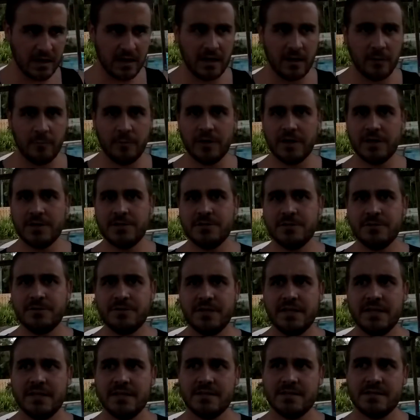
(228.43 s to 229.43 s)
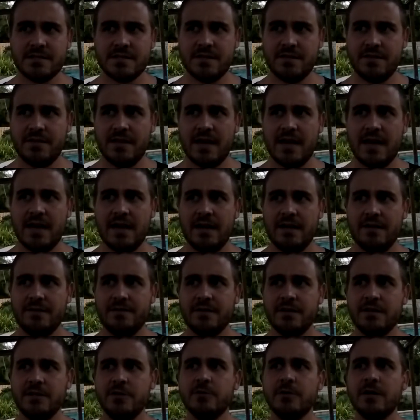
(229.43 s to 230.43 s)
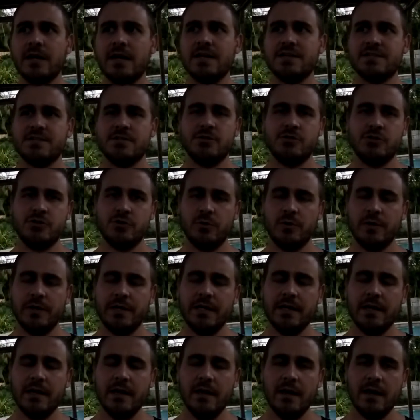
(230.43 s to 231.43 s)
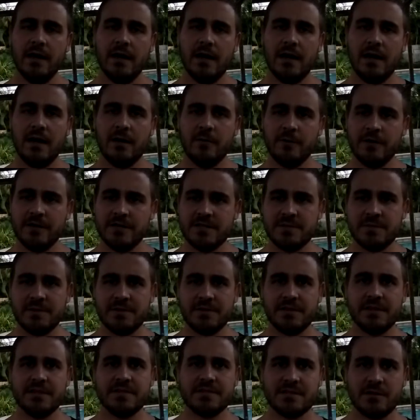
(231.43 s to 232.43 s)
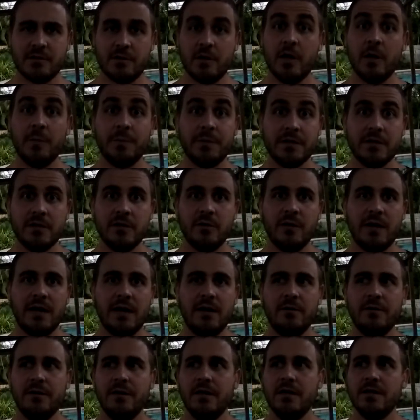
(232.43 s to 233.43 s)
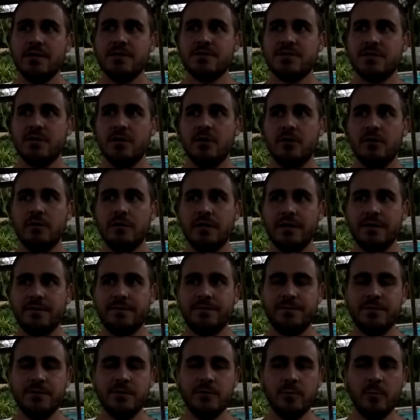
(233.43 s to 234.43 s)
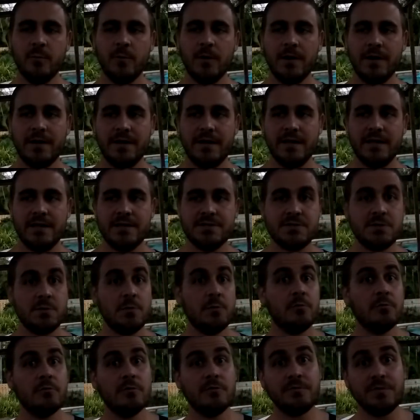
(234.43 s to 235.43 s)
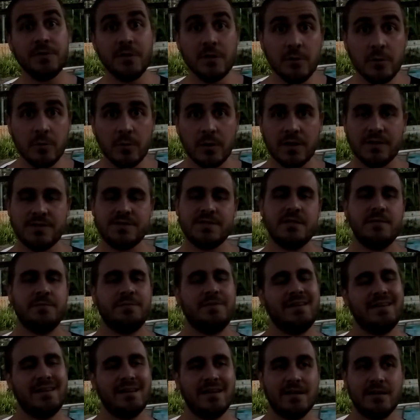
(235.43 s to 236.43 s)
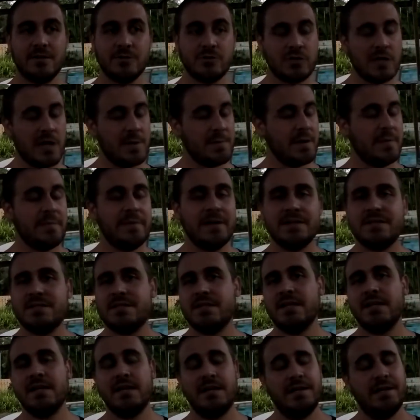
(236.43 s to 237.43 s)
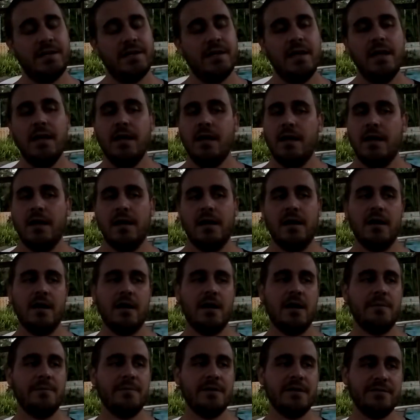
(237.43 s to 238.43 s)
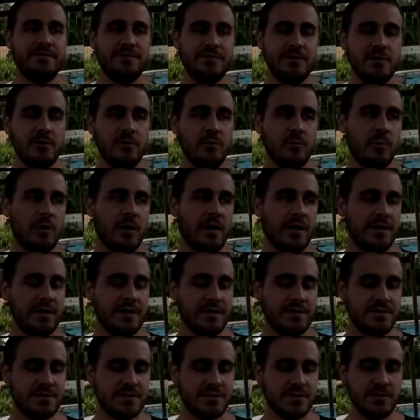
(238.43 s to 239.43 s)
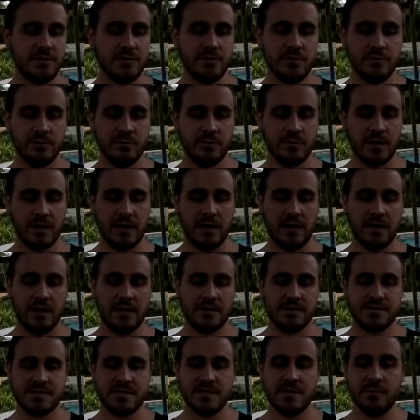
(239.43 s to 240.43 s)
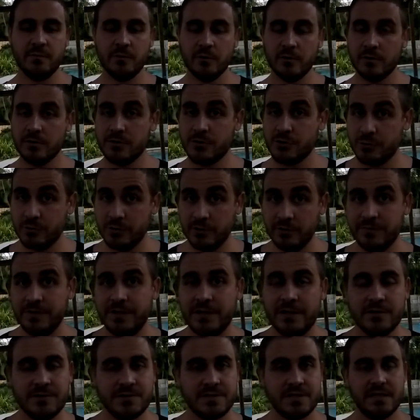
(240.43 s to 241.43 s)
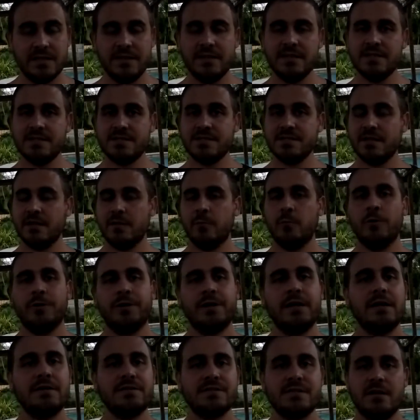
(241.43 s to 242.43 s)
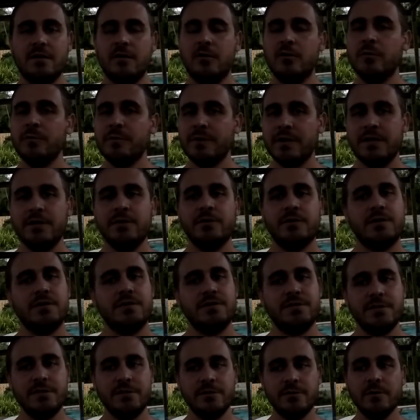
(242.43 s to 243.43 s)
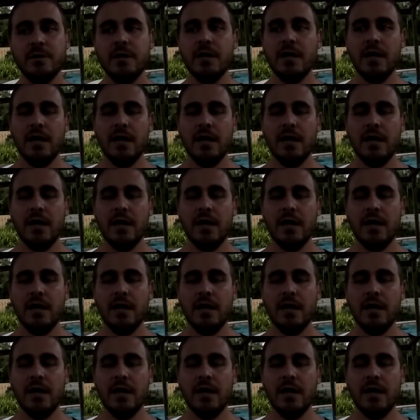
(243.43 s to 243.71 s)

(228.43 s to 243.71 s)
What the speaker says: want to do things that you guys enjoy. I want it to be things that are helping you out. So if you want a certain review on something, I can try my best to get it. If you wanted to see more drill videos like this, like workouts at home that you can do,